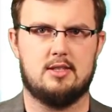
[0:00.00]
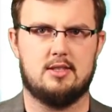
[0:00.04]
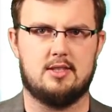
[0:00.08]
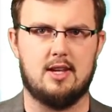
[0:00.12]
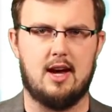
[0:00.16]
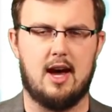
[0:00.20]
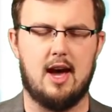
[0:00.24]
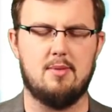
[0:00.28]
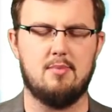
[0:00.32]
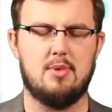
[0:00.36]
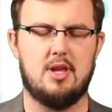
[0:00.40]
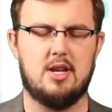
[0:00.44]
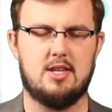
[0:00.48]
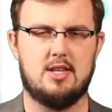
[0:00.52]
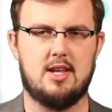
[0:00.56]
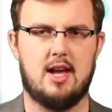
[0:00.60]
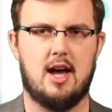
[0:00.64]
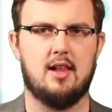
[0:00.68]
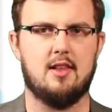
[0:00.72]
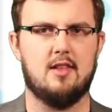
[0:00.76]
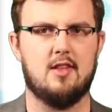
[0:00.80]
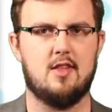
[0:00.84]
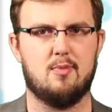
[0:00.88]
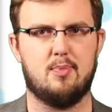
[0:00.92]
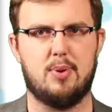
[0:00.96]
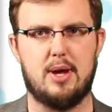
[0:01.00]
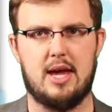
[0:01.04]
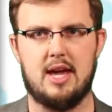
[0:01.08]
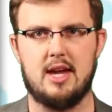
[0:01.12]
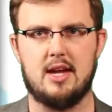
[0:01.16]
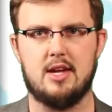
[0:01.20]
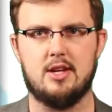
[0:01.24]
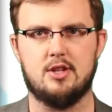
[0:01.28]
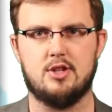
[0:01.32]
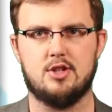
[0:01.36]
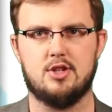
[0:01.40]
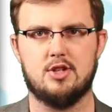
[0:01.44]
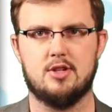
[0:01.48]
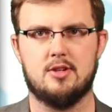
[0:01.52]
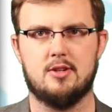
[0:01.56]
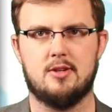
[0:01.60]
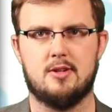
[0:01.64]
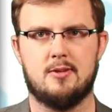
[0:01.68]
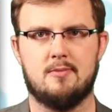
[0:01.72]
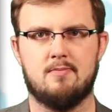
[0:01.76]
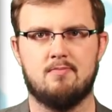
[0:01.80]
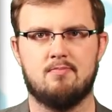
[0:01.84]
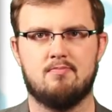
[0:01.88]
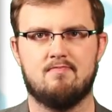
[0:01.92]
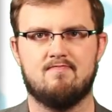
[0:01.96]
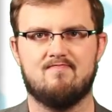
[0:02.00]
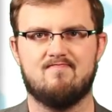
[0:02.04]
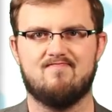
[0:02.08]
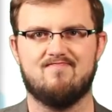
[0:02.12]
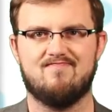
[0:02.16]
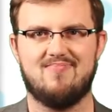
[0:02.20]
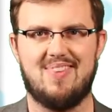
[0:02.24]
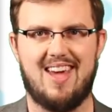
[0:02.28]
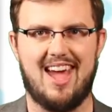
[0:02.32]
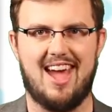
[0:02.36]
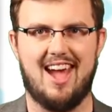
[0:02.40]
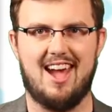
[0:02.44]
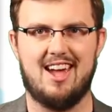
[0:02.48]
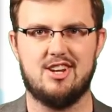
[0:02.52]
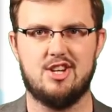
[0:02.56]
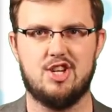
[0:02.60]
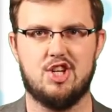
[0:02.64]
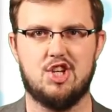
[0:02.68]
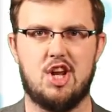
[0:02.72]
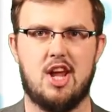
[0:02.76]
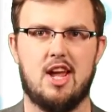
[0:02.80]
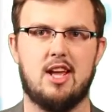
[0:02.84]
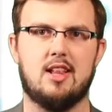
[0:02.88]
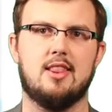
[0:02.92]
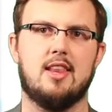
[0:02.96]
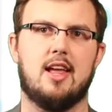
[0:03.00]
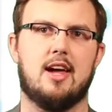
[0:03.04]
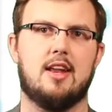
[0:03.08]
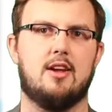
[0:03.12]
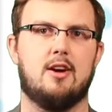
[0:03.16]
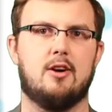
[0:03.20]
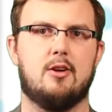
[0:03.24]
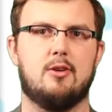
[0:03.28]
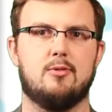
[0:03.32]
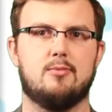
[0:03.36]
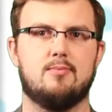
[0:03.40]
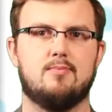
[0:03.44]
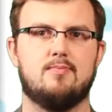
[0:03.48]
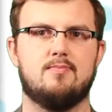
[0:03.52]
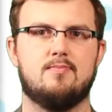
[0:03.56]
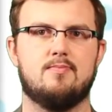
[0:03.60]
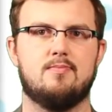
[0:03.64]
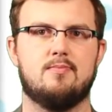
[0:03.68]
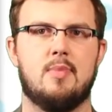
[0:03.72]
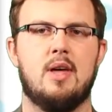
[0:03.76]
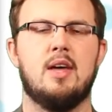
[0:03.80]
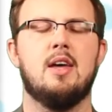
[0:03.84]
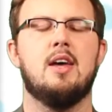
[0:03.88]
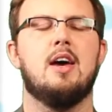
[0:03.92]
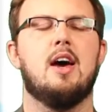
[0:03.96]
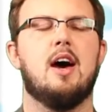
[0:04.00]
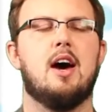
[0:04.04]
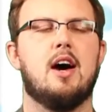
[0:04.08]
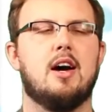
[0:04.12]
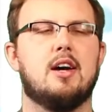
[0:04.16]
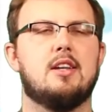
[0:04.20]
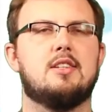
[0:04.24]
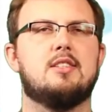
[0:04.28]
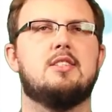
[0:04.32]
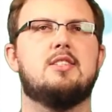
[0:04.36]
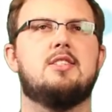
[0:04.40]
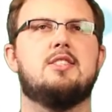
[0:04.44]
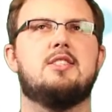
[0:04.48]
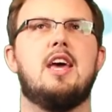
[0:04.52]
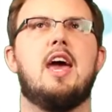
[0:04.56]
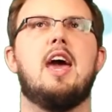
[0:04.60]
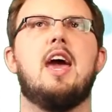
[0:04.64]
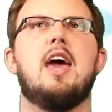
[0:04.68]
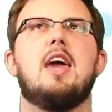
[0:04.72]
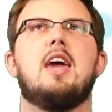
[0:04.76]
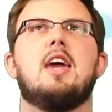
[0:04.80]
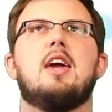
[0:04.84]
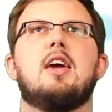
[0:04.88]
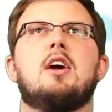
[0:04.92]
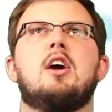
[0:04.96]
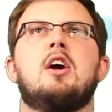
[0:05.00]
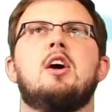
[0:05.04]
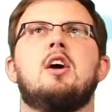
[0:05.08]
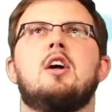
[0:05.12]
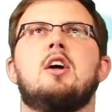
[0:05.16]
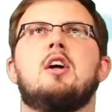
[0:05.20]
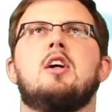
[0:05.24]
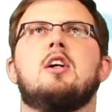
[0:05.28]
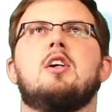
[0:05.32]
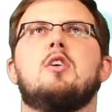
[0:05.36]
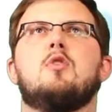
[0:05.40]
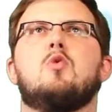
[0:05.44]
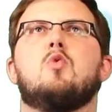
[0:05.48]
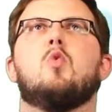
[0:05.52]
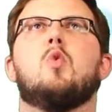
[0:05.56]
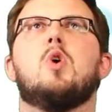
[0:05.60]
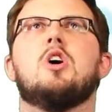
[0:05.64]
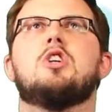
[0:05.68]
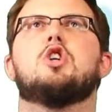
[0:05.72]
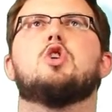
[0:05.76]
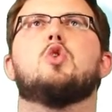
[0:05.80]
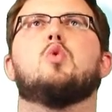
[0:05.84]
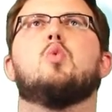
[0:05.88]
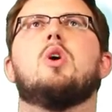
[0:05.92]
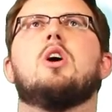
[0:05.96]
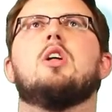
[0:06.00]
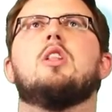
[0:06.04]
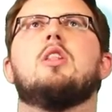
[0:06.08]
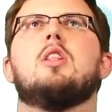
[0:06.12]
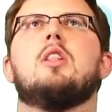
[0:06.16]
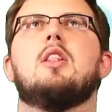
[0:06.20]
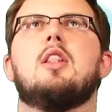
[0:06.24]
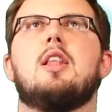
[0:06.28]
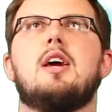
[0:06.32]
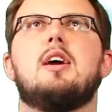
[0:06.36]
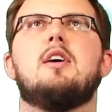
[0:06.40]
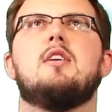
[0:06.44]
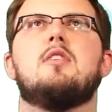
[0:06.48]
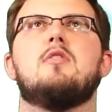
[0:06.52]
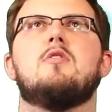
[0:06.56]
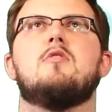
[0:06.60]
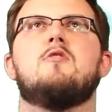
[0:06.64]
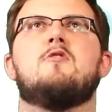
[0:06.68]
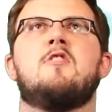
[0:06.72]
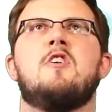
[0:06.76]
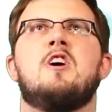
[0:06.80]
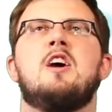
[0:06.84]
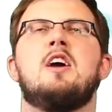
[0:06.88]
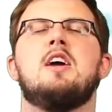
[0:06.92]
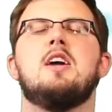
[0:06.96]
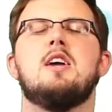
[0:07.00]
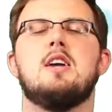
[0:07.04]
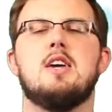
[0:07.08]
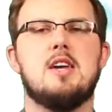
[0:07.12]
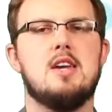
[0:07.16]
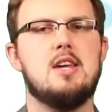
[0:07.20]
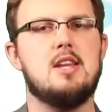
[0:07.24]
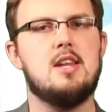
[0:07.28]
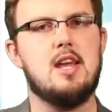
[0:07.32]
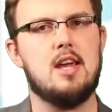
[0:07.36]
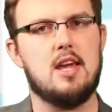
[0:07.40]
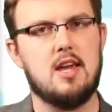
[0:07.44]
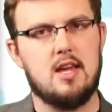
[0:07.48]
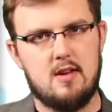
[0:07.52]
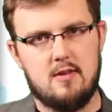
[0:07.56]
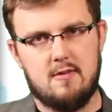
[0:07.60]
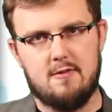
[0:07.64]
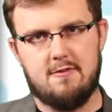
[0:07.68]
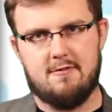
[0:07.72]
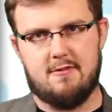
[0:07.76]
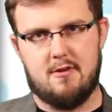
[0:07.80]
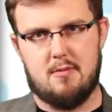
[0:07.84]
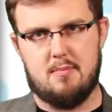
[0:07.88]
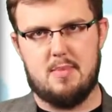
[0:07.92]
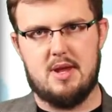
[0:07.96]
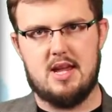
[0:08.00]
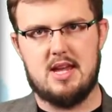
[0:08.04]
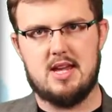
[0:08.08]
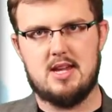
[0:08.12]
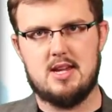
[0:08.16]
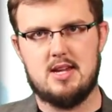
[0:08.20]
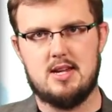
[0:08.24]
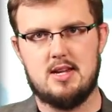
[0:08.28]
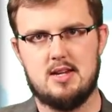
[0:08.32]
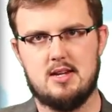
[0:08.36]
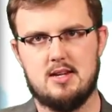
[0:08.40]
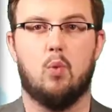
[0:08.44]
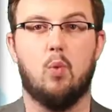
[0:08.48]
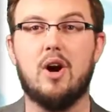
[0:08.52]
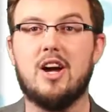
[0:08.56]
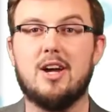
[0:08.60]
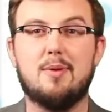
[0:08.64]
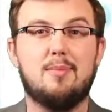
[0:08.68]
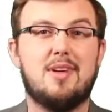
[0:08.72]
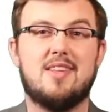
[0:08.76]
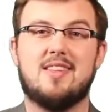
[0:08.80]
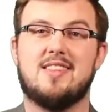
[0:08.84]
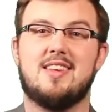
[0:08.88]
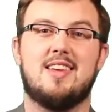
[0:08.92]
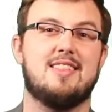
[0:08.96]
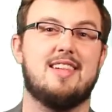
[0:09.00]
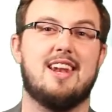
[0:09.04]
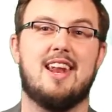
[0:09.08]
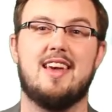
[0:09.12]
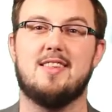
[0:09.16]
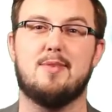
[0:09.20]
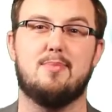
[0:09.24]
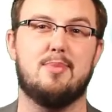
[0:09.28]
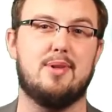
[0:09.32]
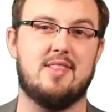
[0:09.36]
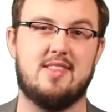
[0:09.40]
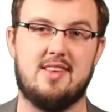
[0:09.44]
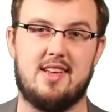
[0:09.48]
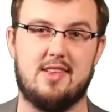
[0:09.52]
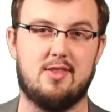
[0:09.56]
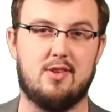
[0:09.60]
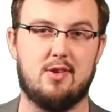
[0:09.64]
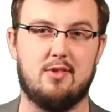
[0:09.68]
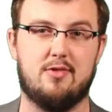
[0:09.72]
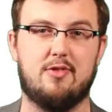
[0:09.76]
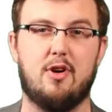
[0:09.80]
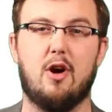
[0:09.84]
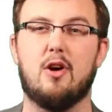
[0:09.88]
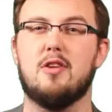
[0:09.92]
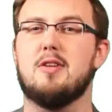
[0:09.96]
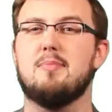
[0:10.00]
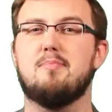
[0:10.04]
Diamond Dallas Page and Jay Leno. A day which will live in infamy. What can be said that hasn't been said so far?